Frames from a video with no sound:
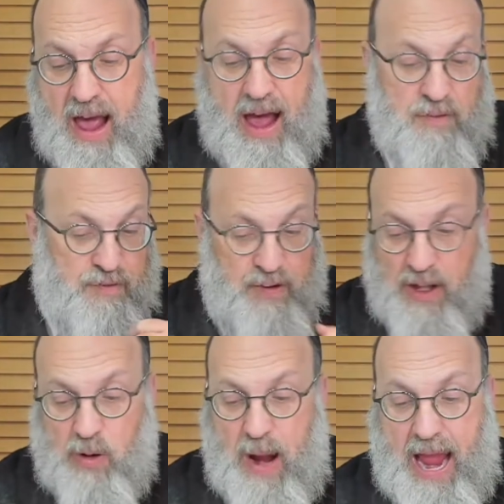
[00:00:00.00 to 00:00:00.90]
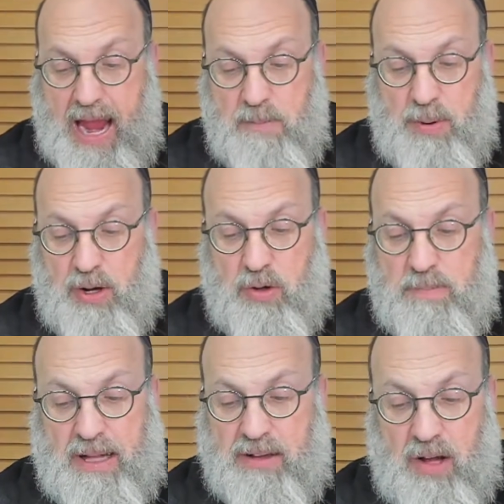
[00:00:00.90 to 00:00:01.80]
Afilu Ein Bo Yud
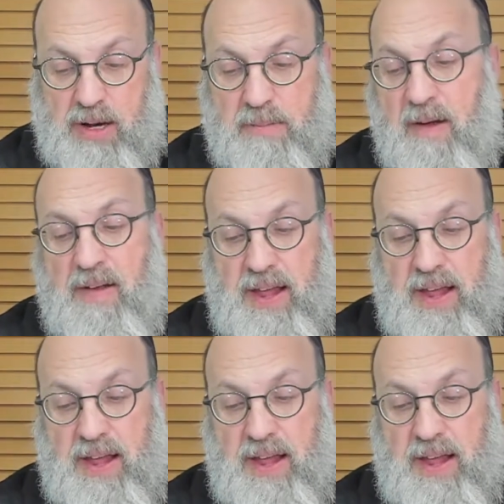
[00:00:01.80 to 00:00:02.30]
Batlanim,